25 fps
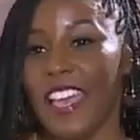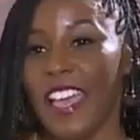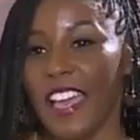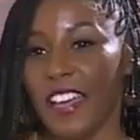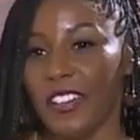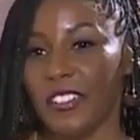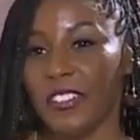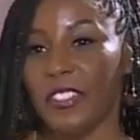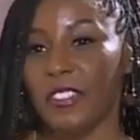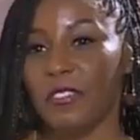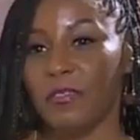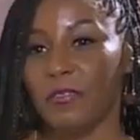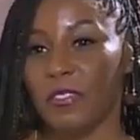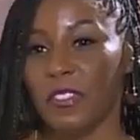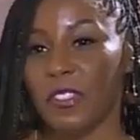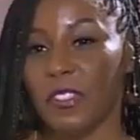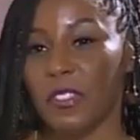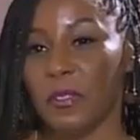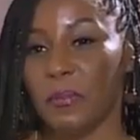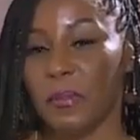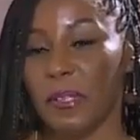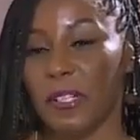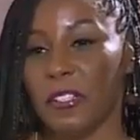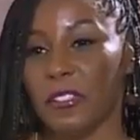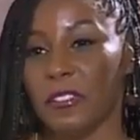How do you
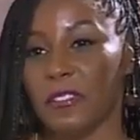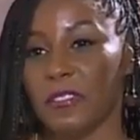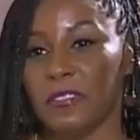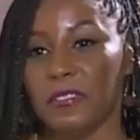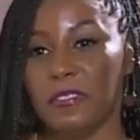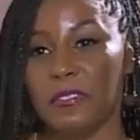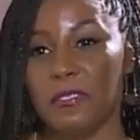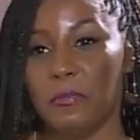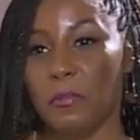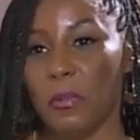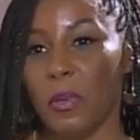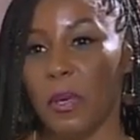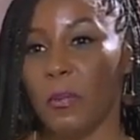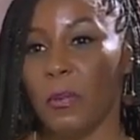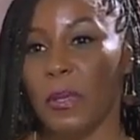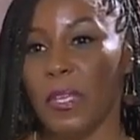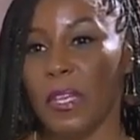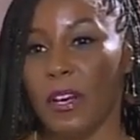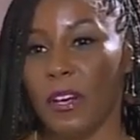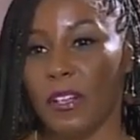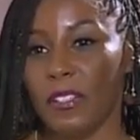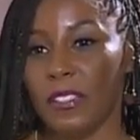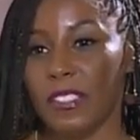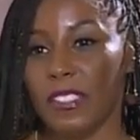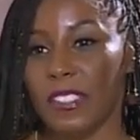feel about where we
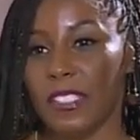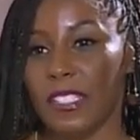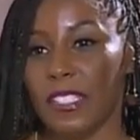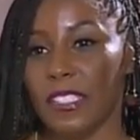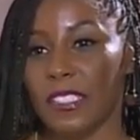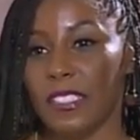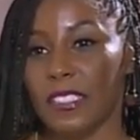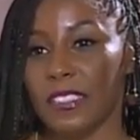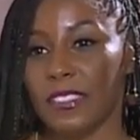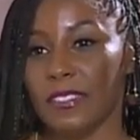are today?